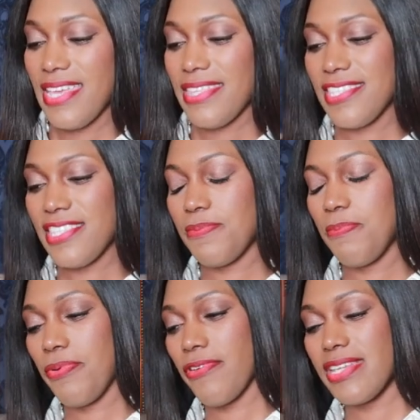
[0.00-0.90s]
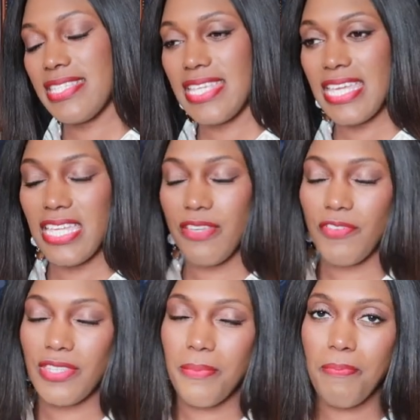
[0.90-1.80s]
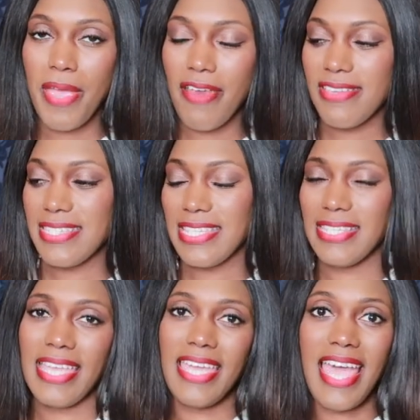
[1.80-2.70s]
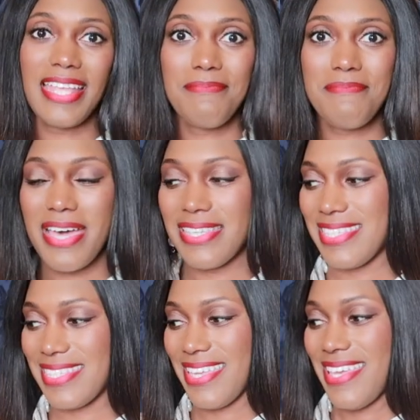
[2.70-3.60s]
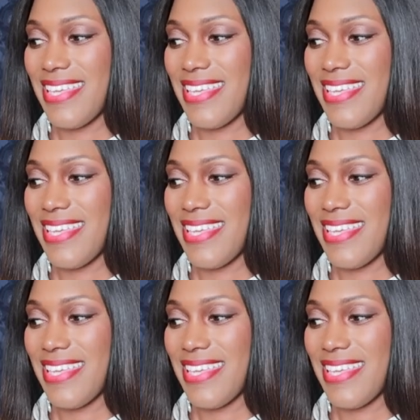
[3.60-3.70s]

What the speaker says: This is pretty. You've got the berries in here and musk.